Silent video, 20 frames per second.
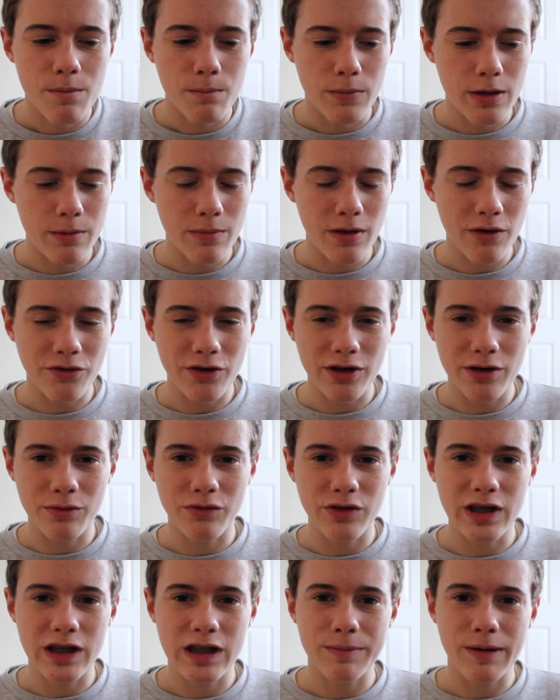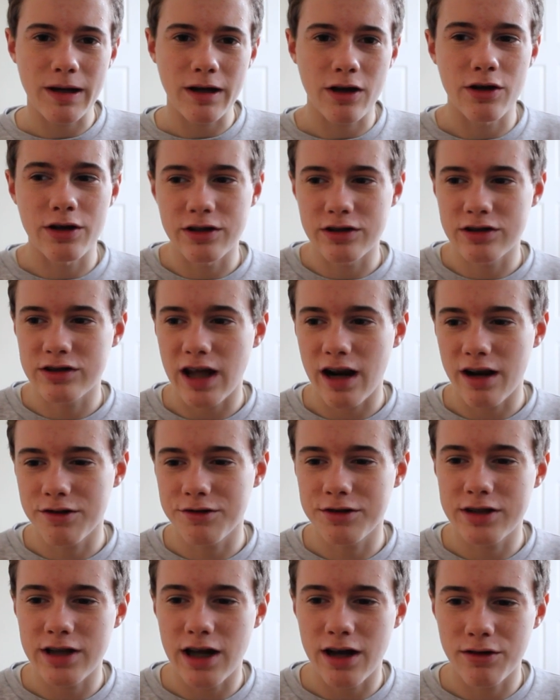Me and my friend are thinking about going to
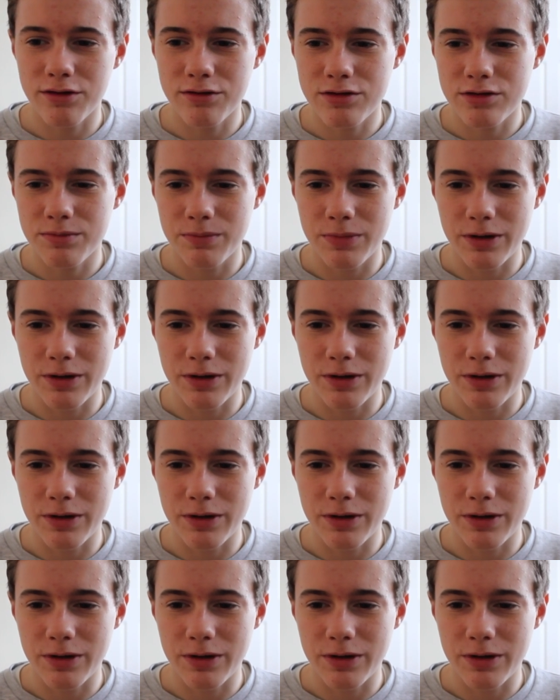sanitary towels,